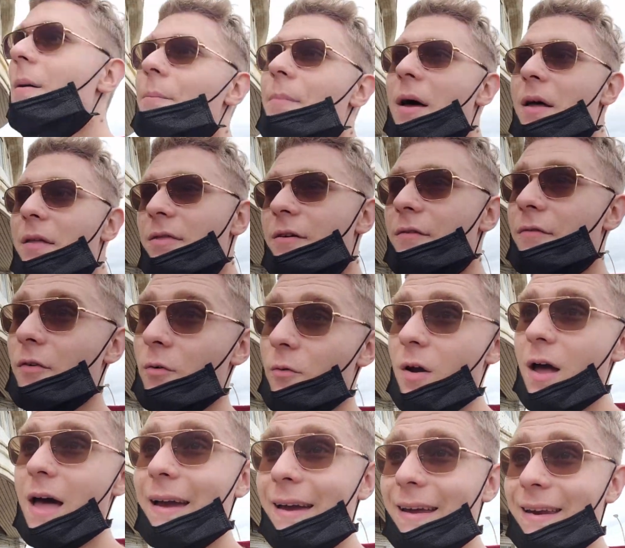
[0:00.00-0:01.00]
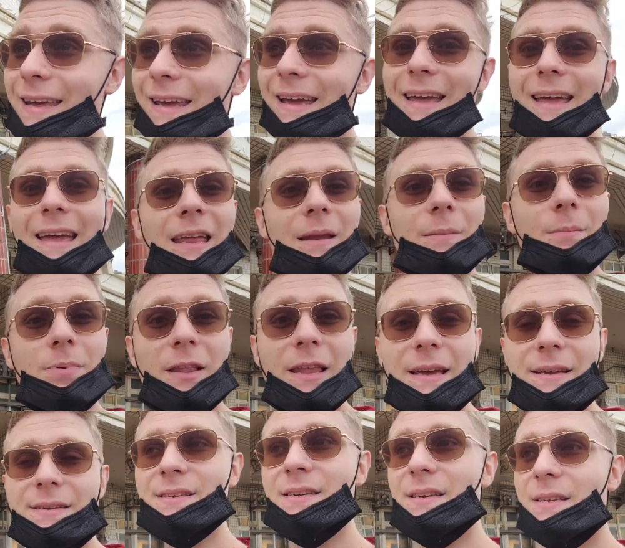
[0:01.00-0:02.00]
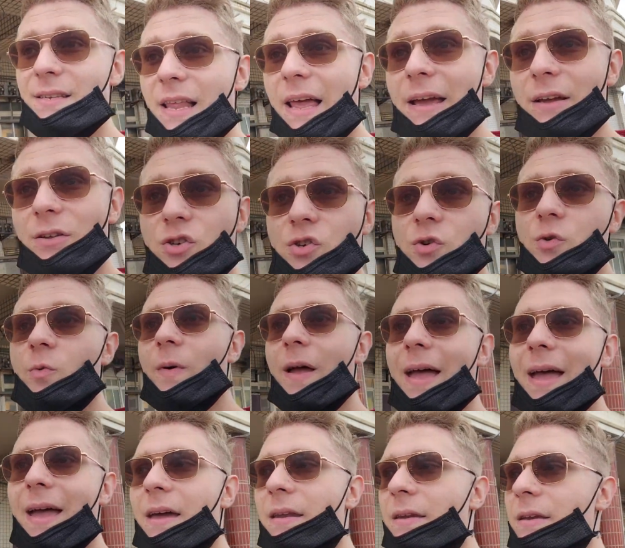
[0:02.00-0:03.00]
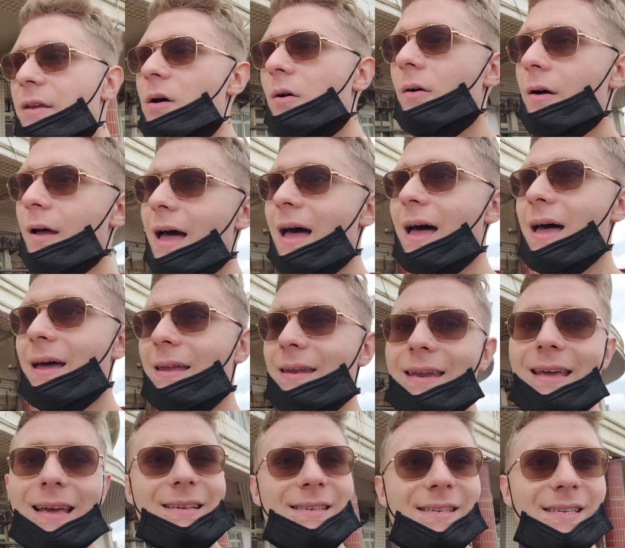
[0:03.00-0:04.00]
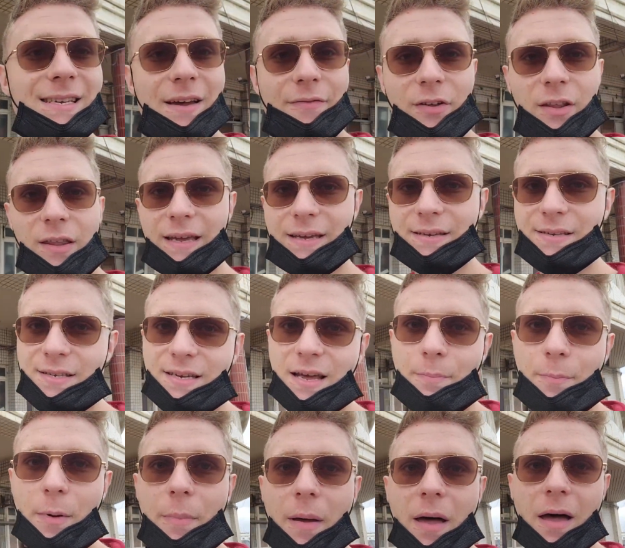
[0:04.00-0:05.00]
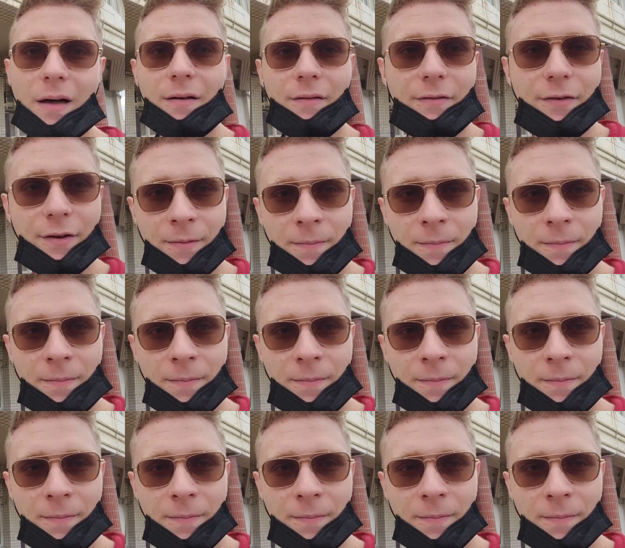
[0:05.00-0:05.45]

But the variety in places like Zhuwei and Yong'an is definitely a step above.